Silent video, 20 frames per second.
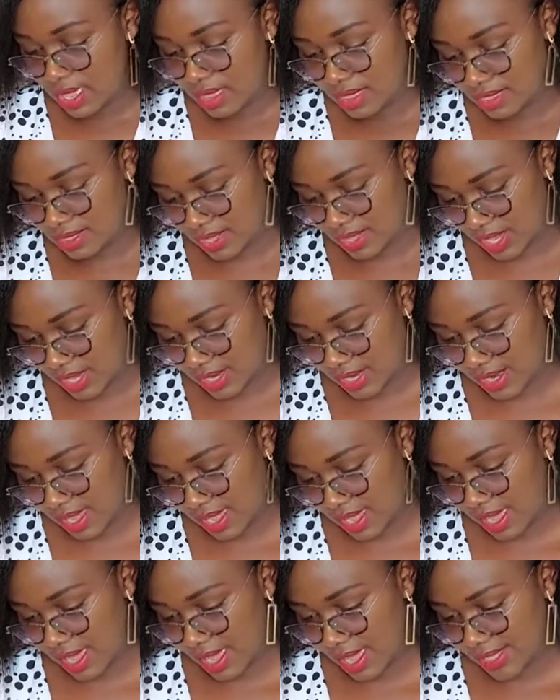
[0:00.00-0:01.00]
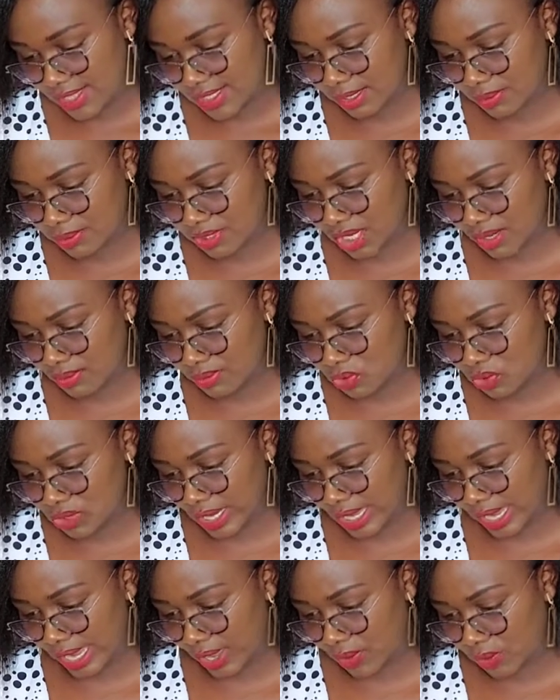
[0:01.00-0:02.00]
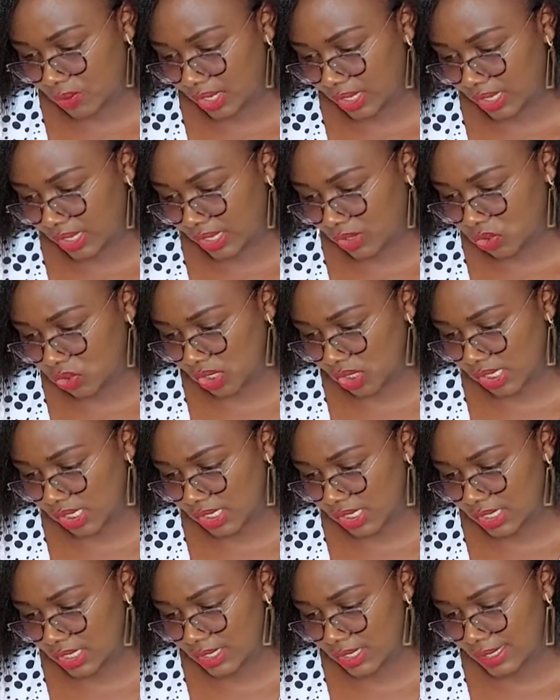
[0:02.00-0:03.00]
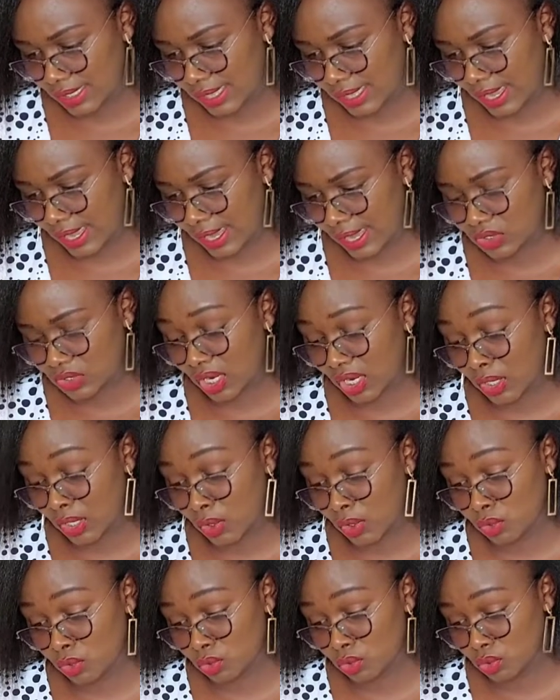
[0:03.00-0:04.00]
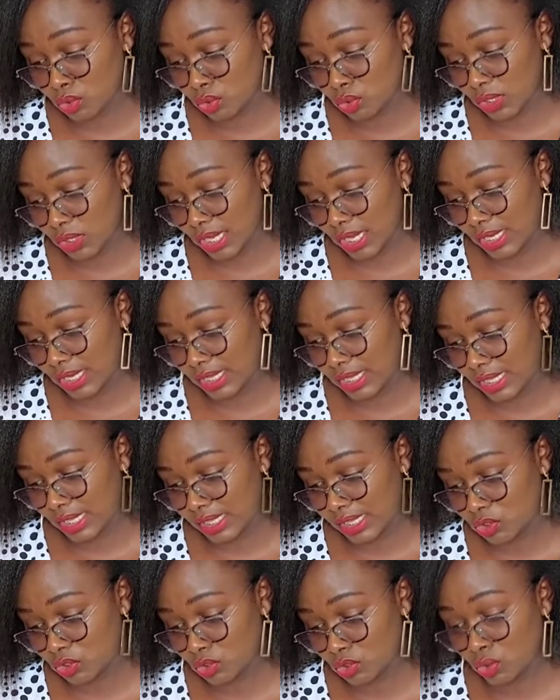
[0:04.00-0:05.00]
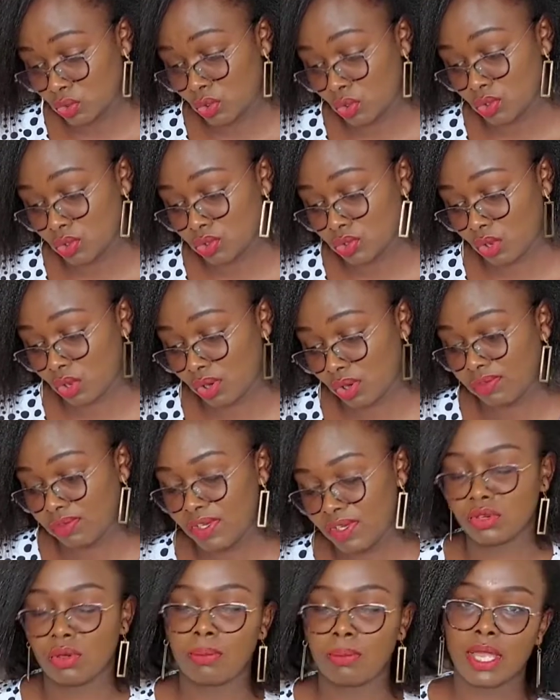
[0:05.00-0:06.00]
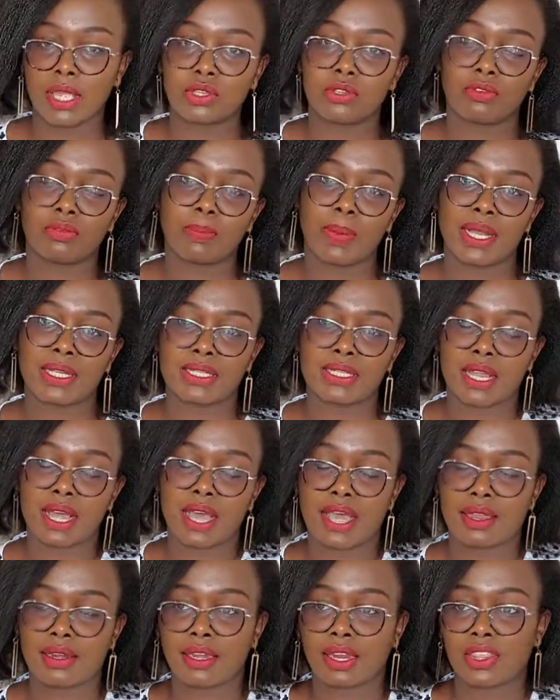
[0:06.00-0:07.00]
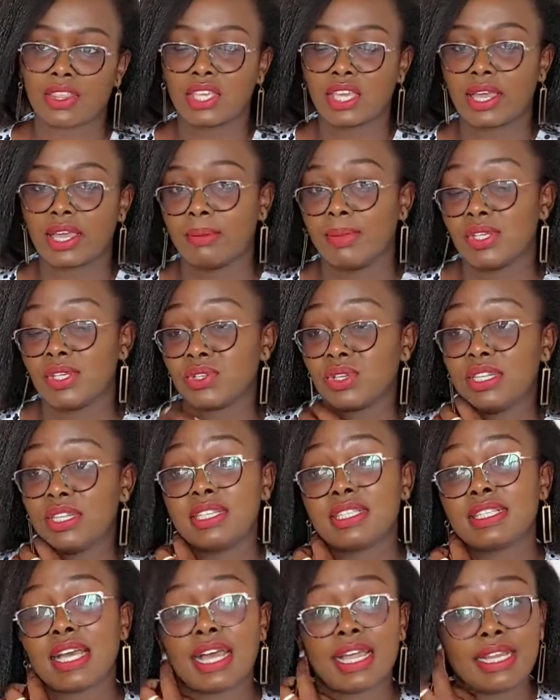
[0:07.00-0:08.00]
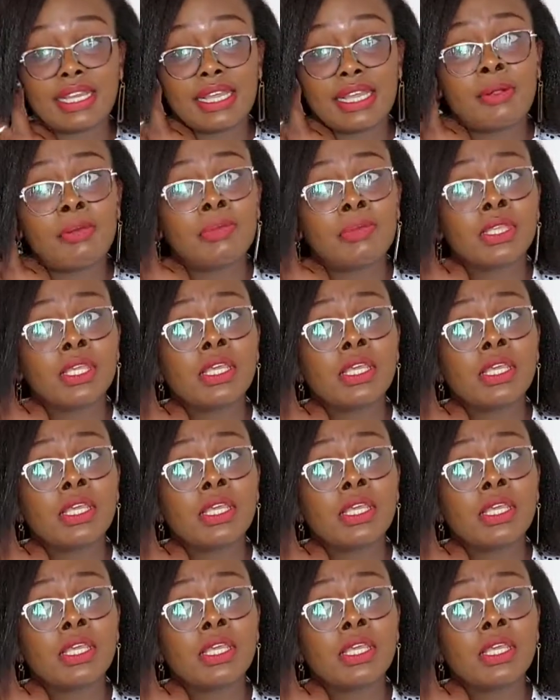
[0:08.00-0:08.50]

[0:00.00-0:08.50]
Then sometimes you can actually try not to do anything that would cause conflict or make your partner angry. I think I mentioned it earlier,